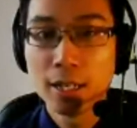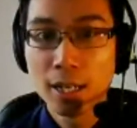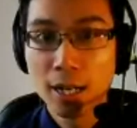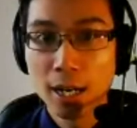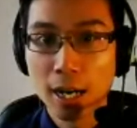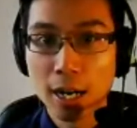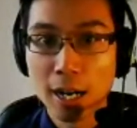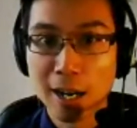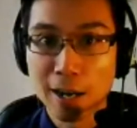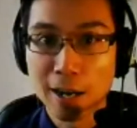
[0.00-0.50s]

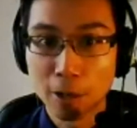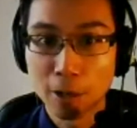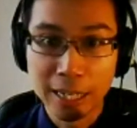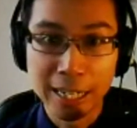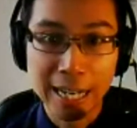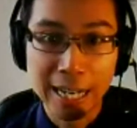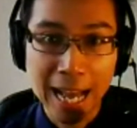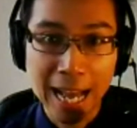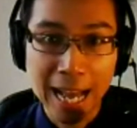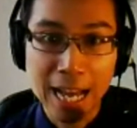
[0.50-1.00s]
uh, on an
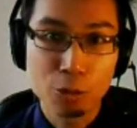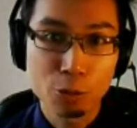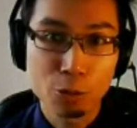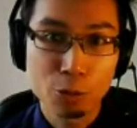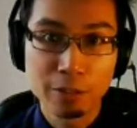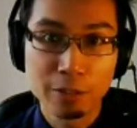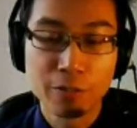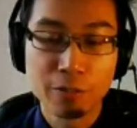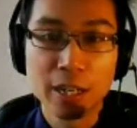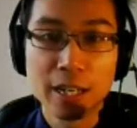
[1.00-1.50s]
Android
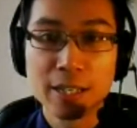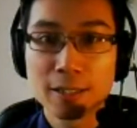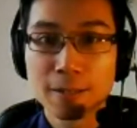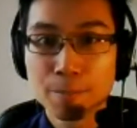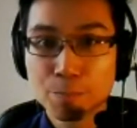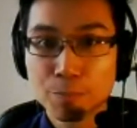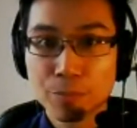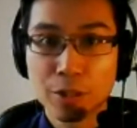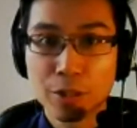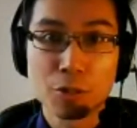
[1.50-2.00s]
device,
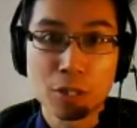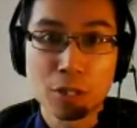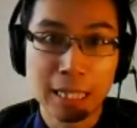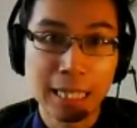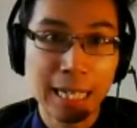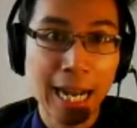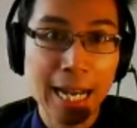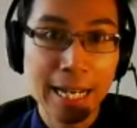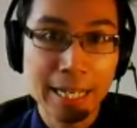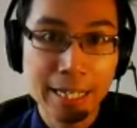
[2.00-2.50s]
there's a
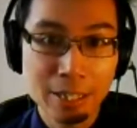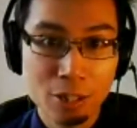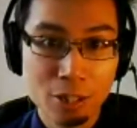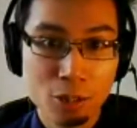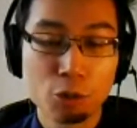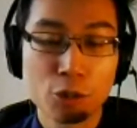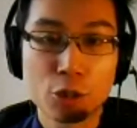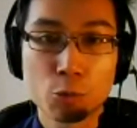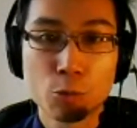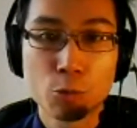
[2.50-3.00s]
guided
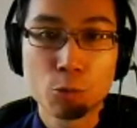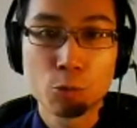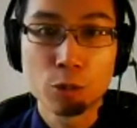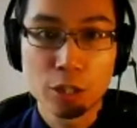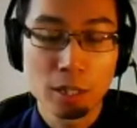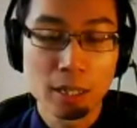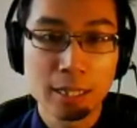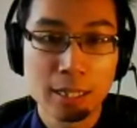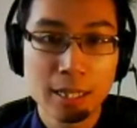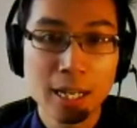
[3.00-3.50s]
search, which is
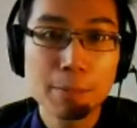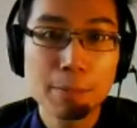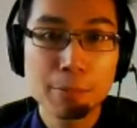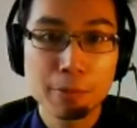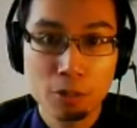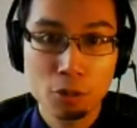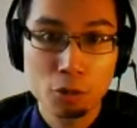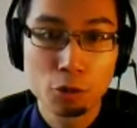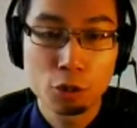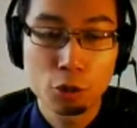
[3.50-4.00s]
a type of
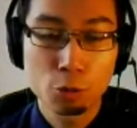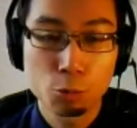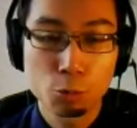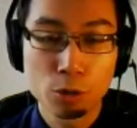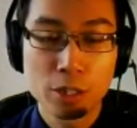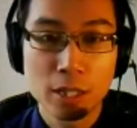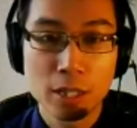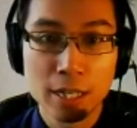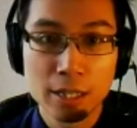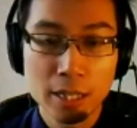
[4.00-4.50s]
search which
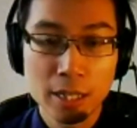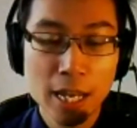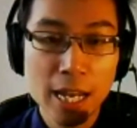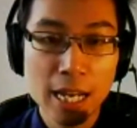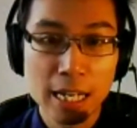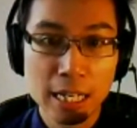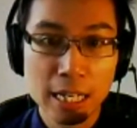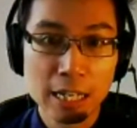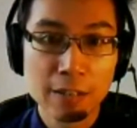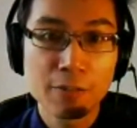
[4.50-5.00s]
says,
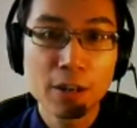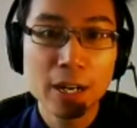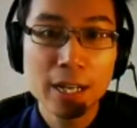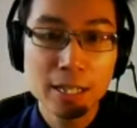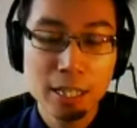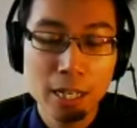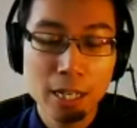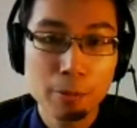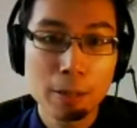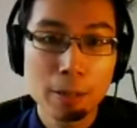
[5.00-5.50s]
hey, if I
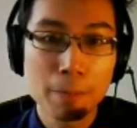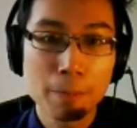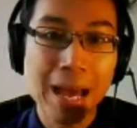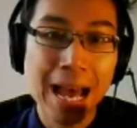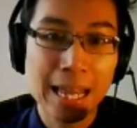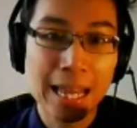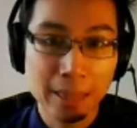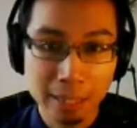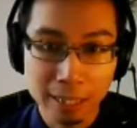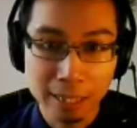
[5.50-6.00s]
type in
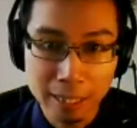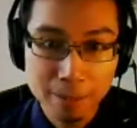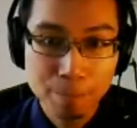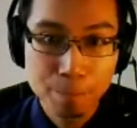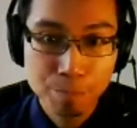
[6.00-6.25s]
manly,